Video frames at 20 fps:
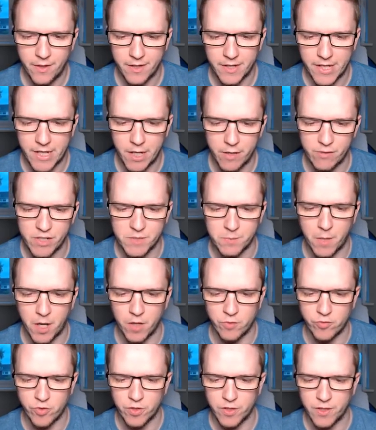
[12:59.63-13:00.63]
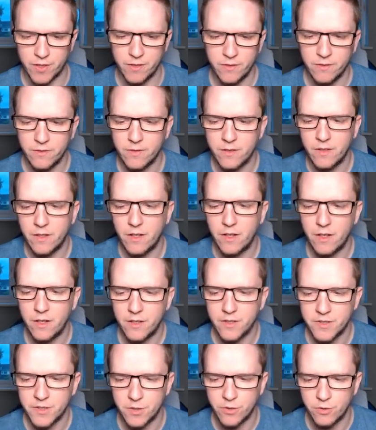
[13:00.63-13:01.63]
And here is Mark Rocker
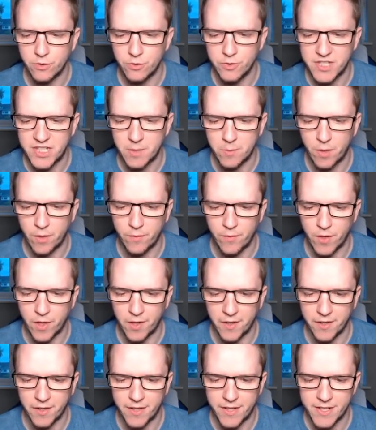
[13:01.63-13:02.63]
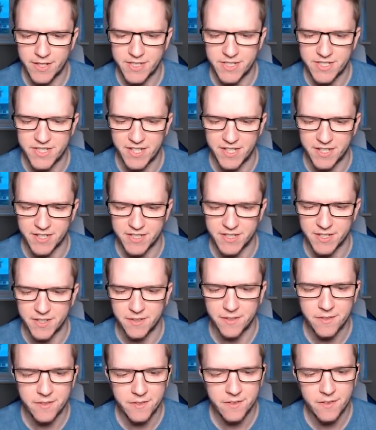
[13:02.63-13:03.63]
to Timo Werner. Here's
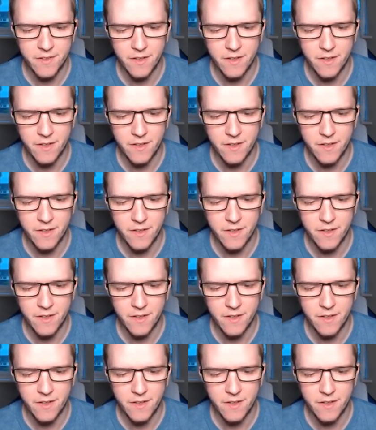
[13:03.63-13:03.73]
Sigurdsson.